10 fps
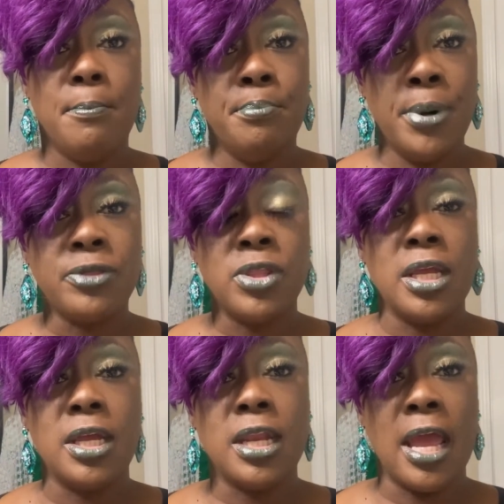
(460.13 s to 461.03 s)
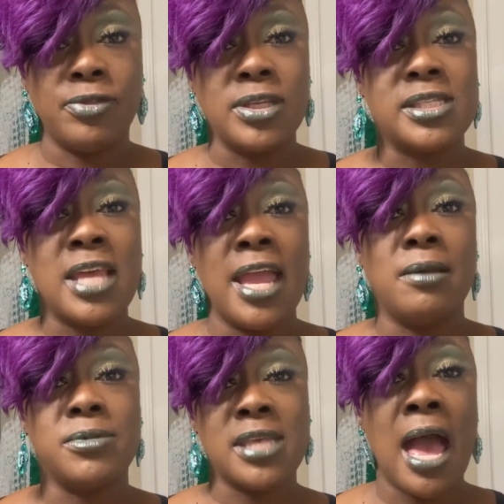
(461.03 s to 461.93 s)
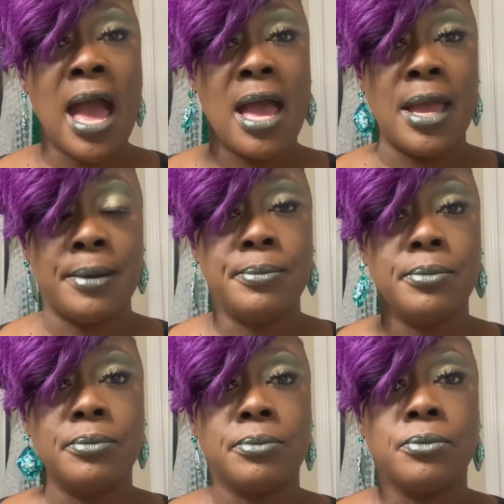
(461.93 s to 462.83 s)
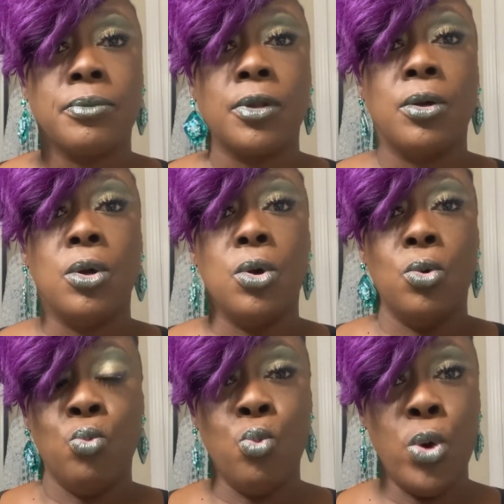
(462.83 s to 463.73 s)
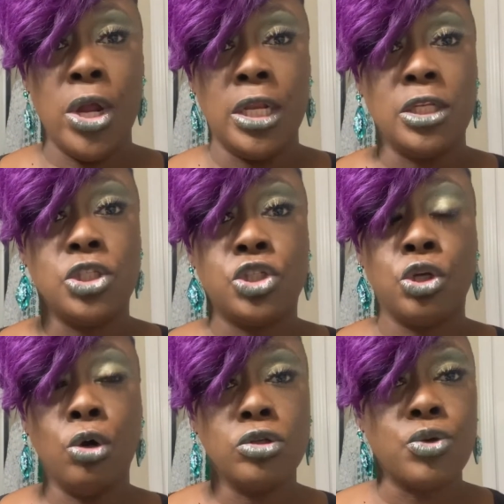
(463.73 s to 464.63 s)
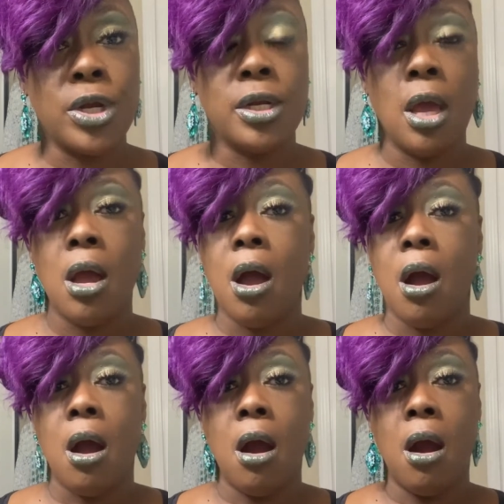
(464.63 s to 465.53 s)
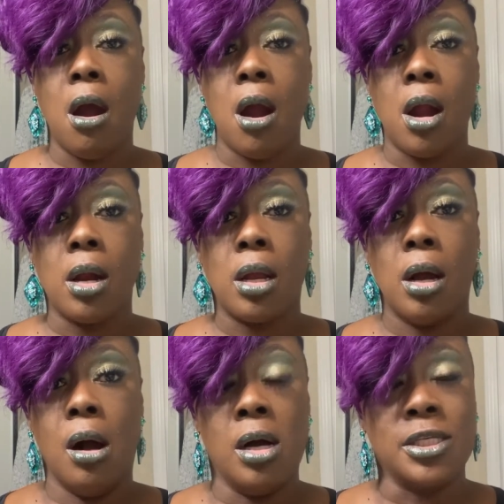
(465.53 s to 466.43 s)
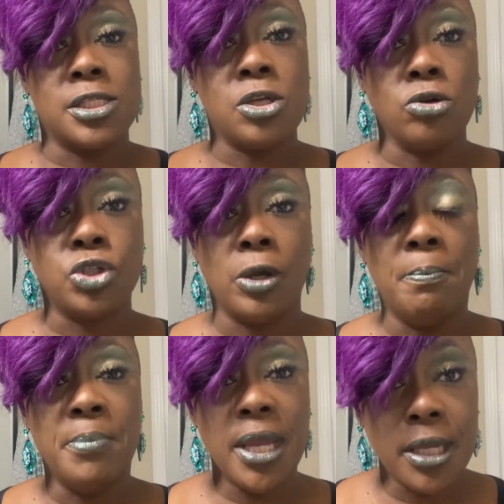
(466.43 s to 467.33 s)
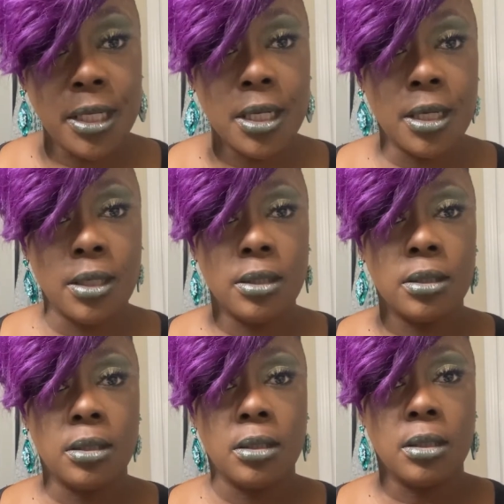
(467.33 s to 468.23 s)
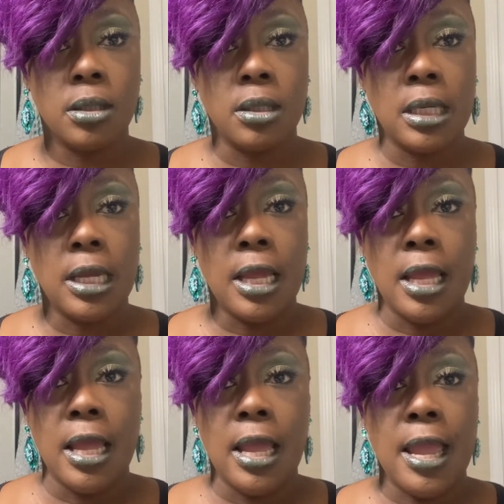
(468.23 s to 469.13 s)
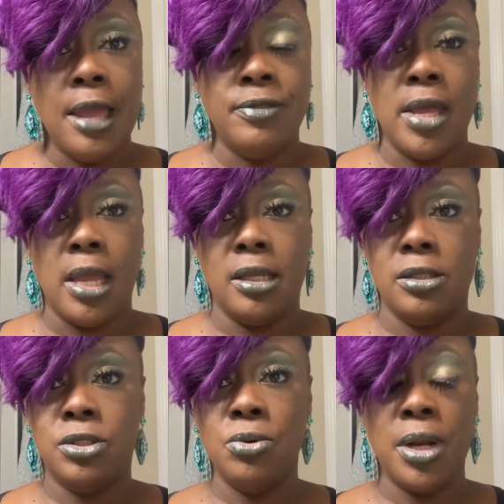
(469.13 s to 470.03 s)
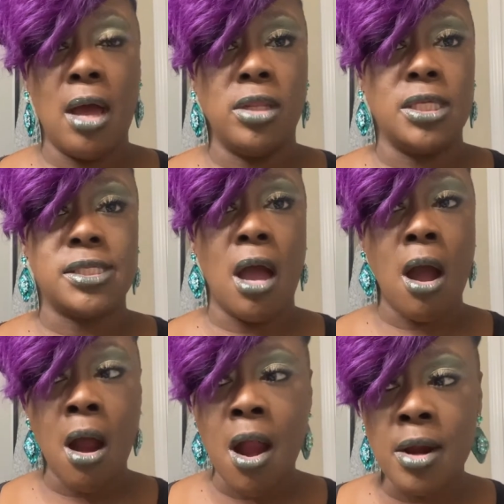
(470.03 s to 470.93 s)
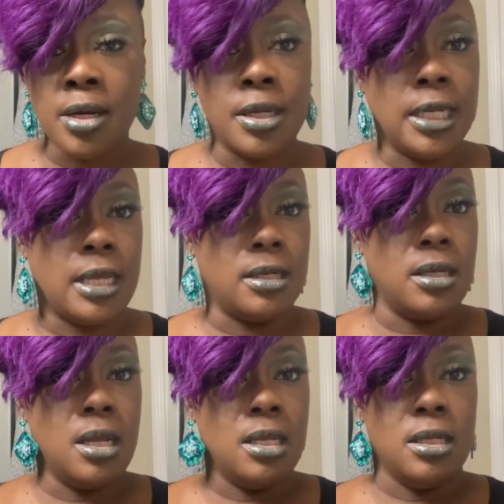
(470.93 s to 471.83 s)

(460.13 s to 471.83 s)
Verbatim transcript: But then at the same time, when children are on social media and they doing all this arguing and